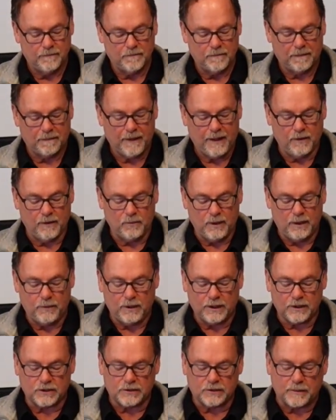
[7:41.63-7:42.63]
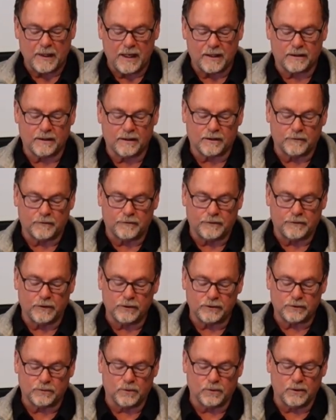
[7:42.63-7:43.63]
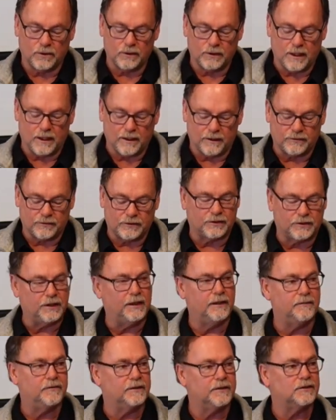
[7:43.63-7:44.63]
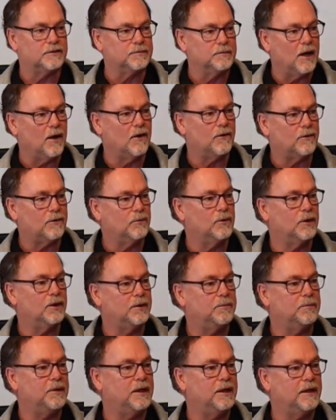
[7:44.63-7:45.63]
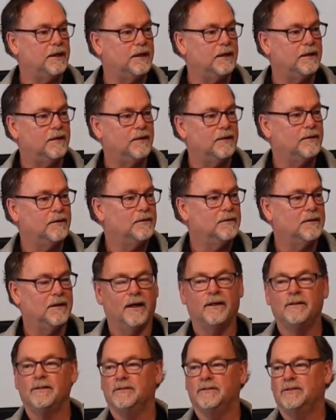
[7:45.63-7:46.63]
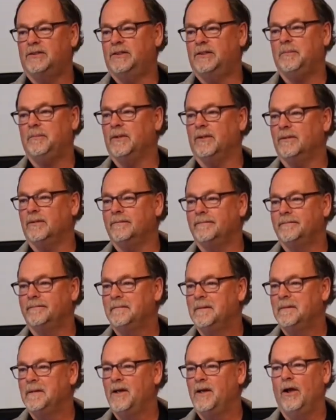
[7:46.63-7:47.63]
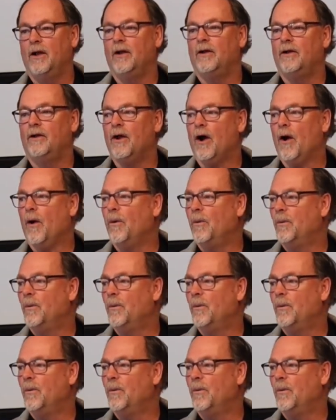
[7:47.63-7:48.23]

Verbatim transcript: And we would expect that the first word out of Stephen's mouth would be simple no.